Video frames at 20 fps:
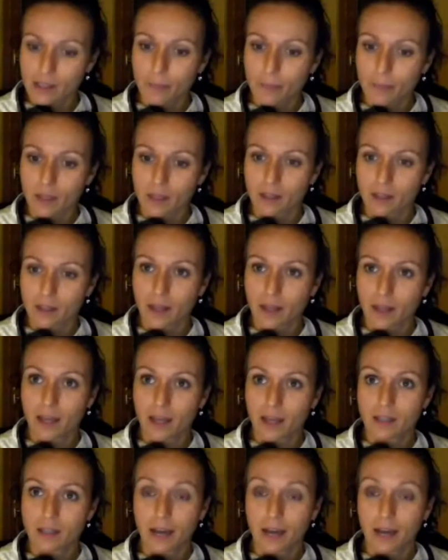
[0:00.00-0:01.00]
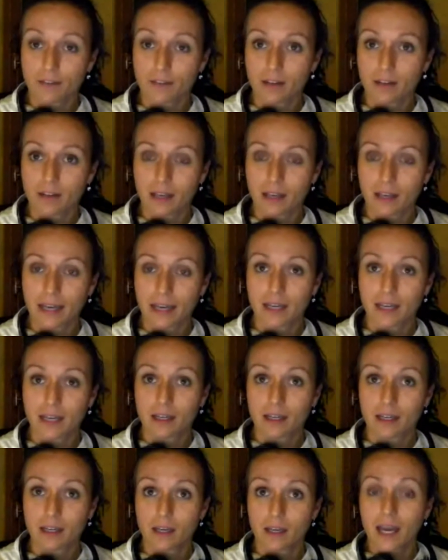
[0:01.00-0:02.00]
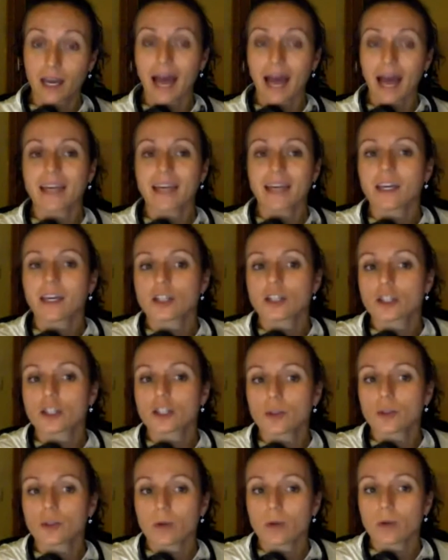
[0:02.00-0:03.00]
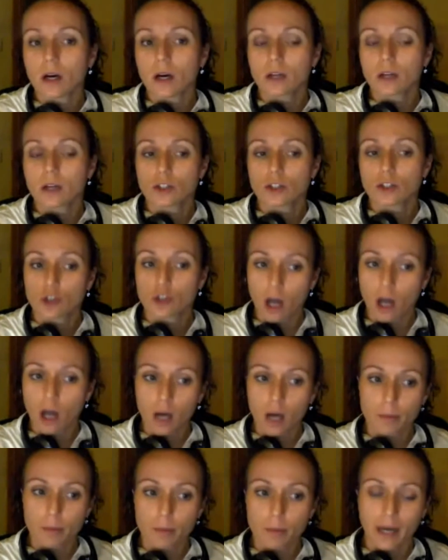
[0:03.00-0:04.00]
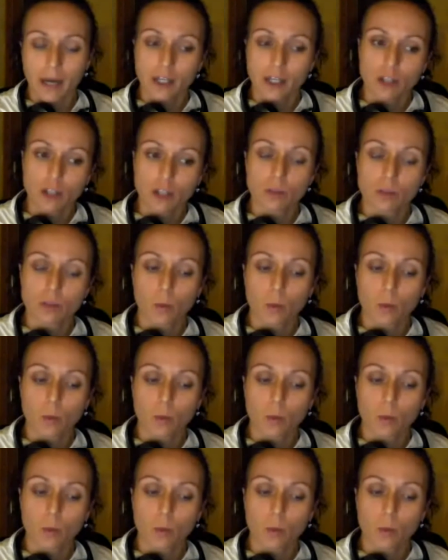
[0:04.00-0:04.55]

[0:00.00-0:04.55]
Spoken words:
That was something that I felt like I can't do job.